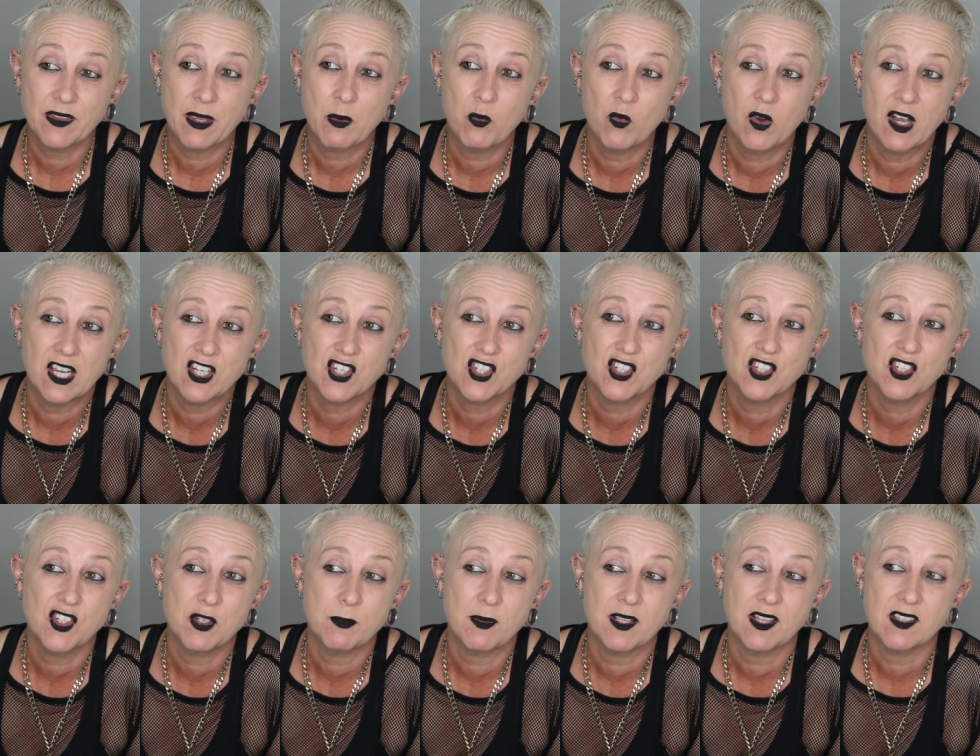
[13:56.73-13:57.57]
And yeah. why
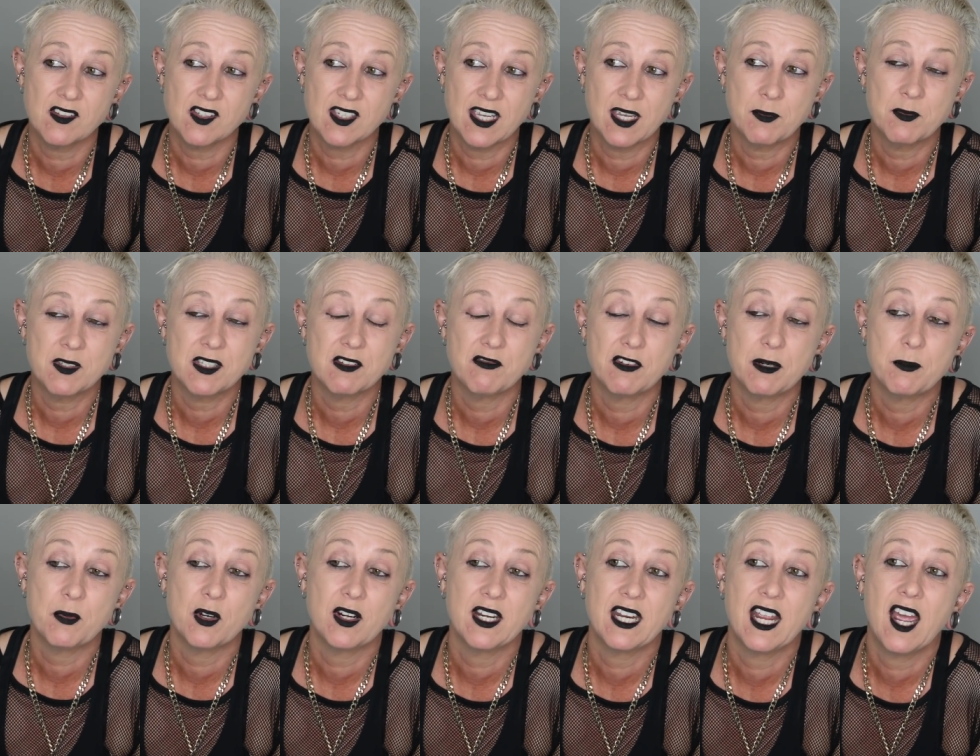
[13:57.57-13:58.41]
should you be the same as
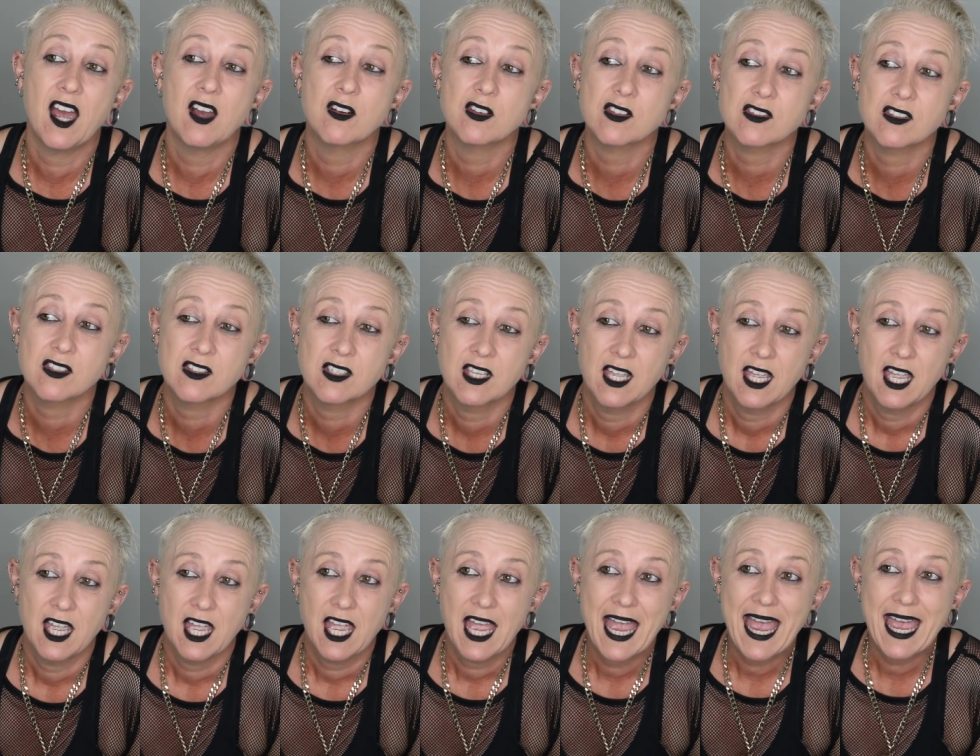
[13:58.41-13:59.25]
everybody else? Why
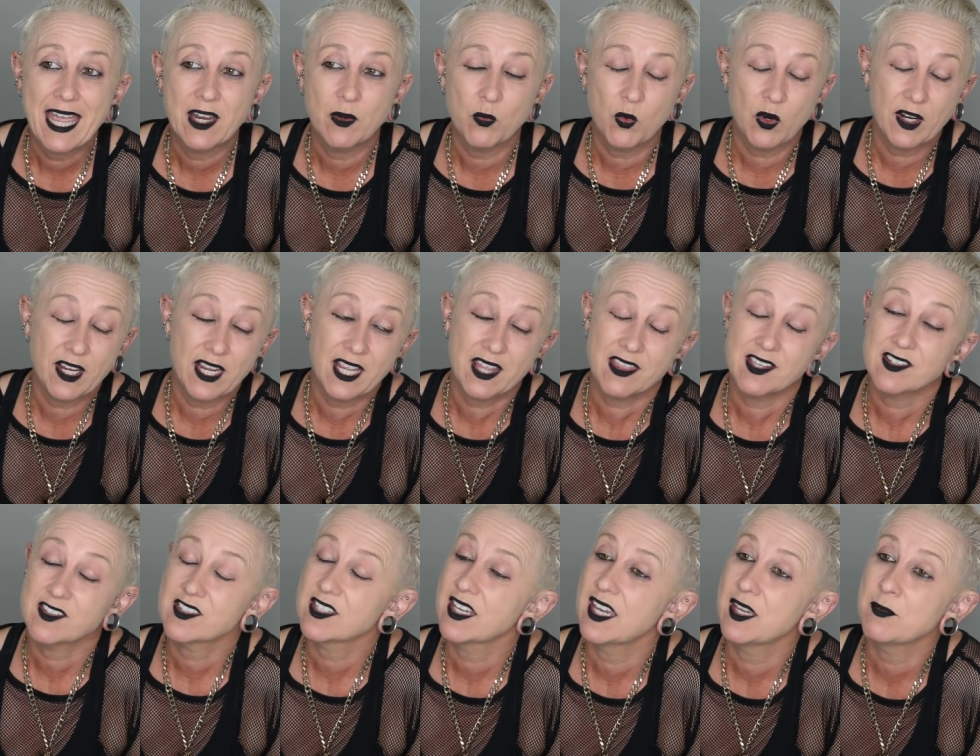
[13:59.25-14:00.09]
everyone wear the
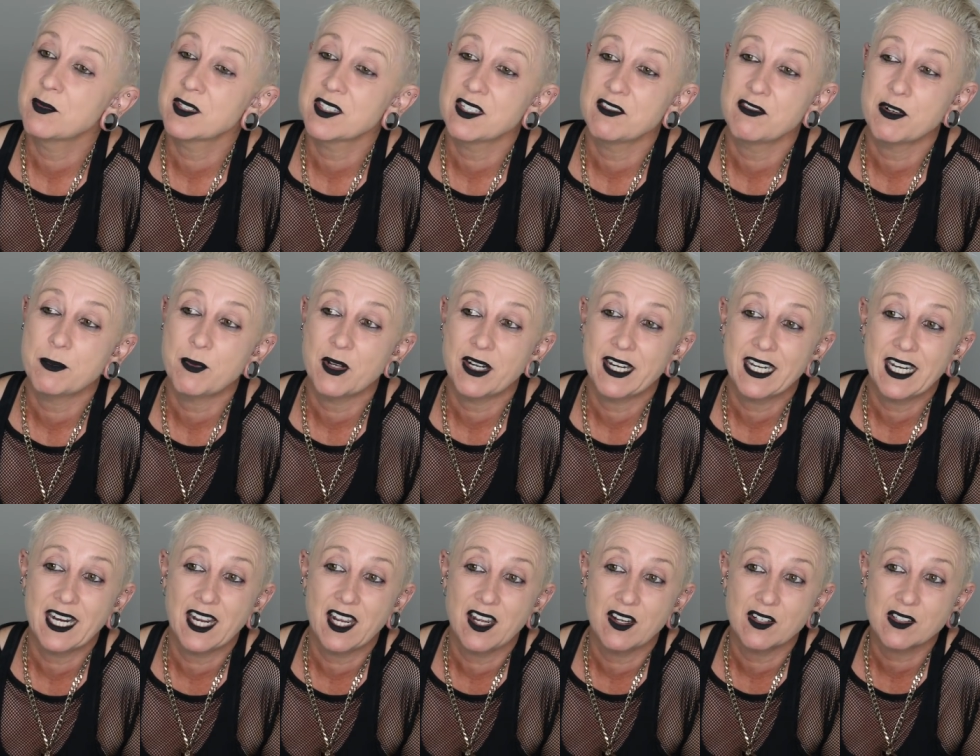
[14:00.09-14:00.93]
same as everybody
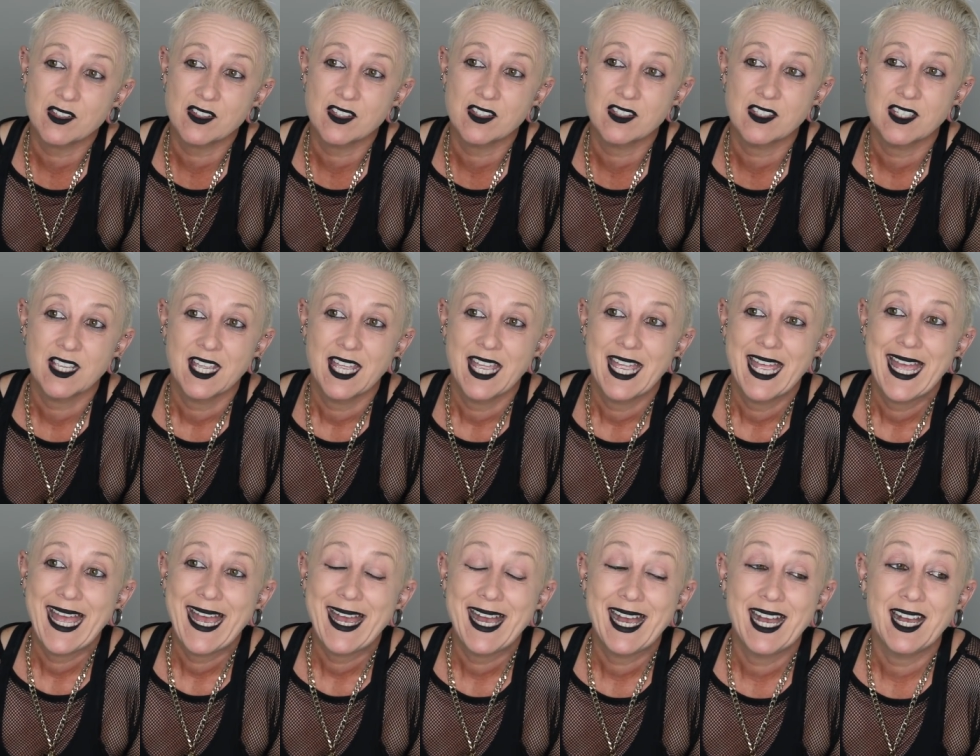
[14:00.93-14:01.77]
else? Exactly
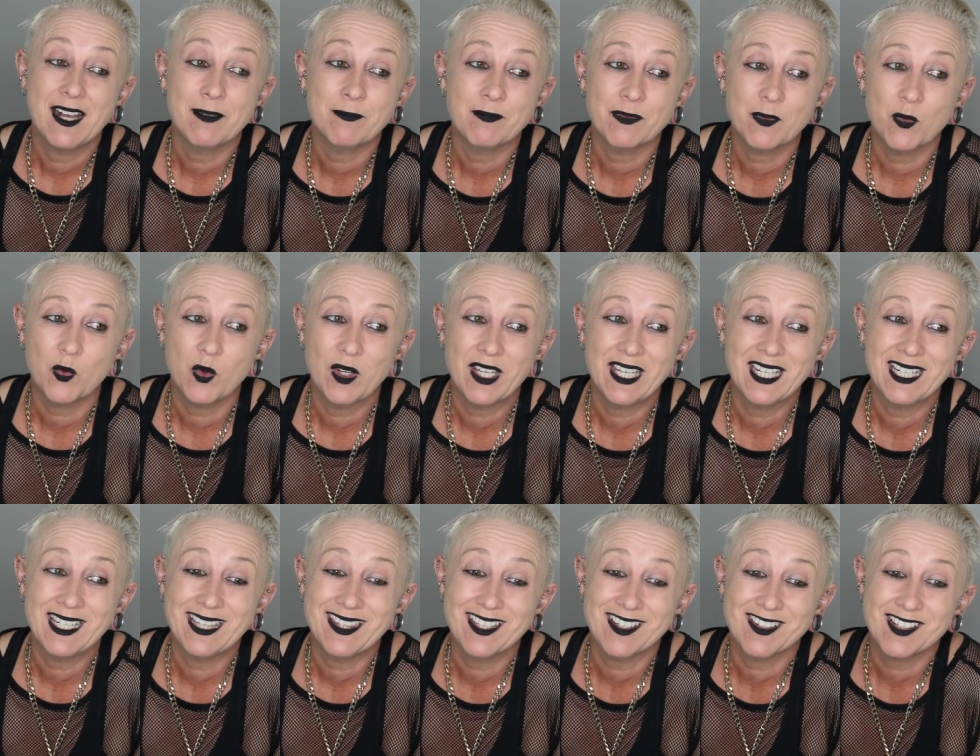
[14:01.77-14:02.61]
um,
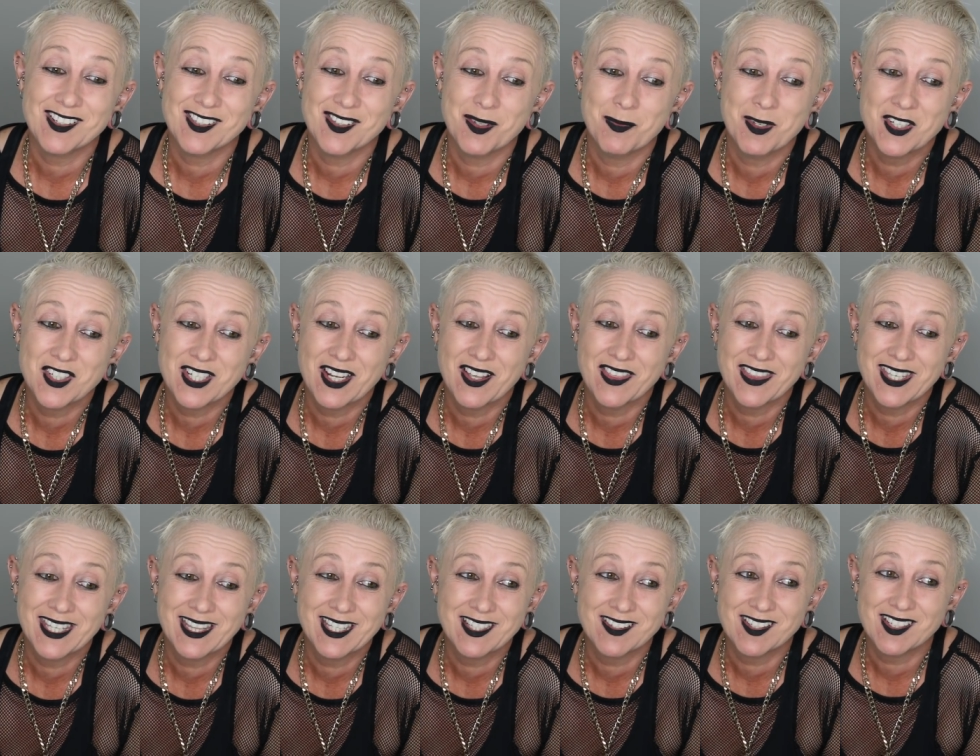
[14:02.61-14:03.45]
when there is so much out
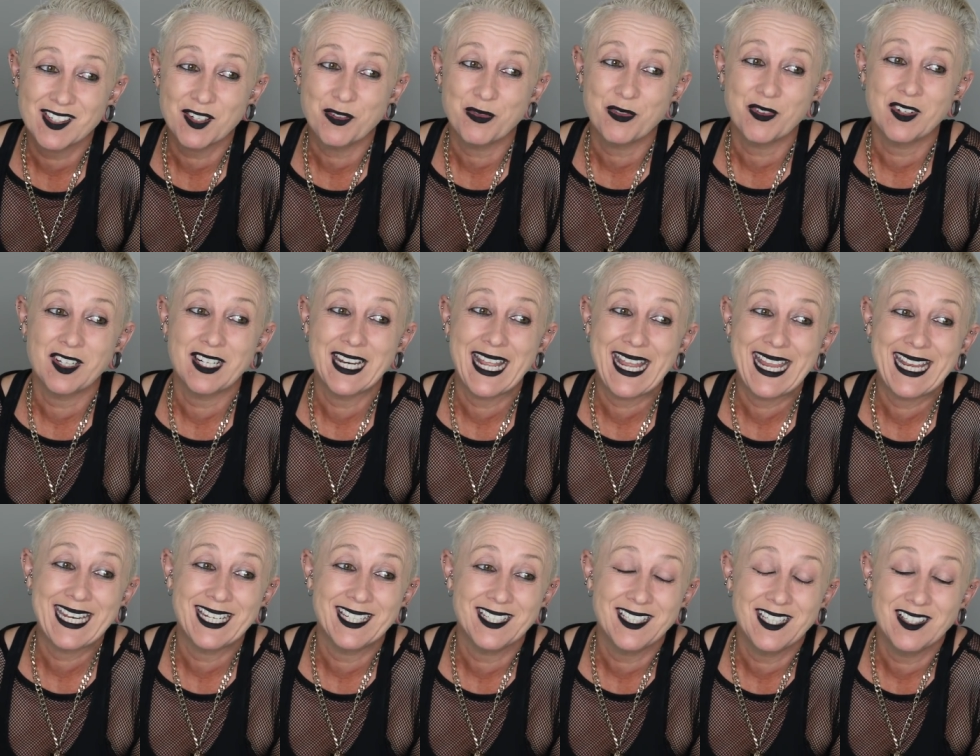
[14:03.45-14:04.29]
there that's different
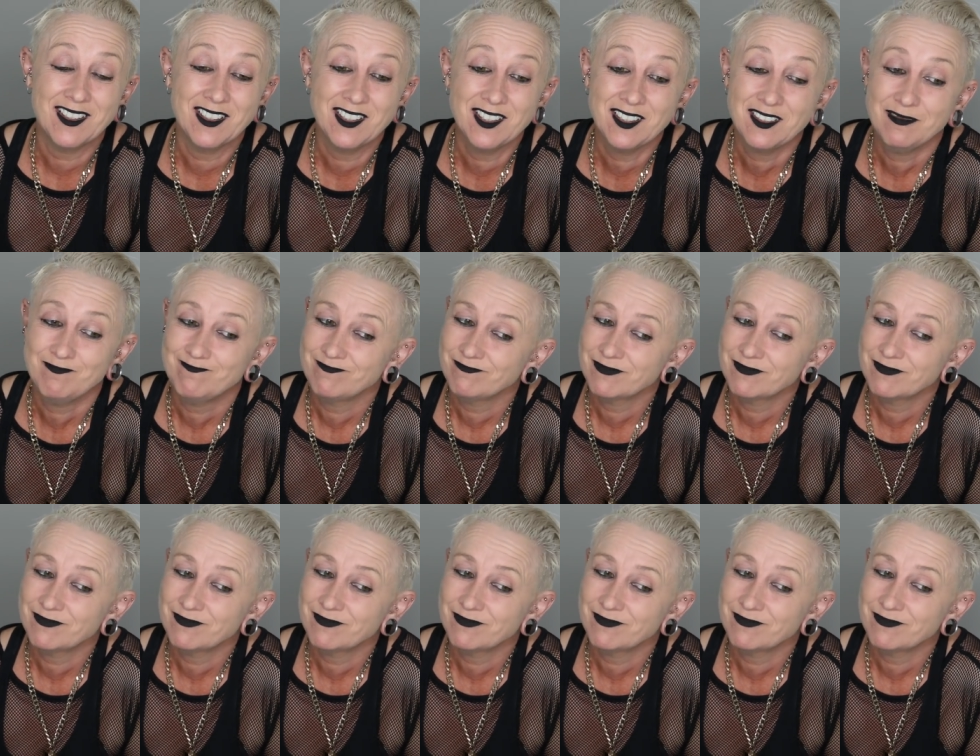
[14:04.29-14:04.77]
and you know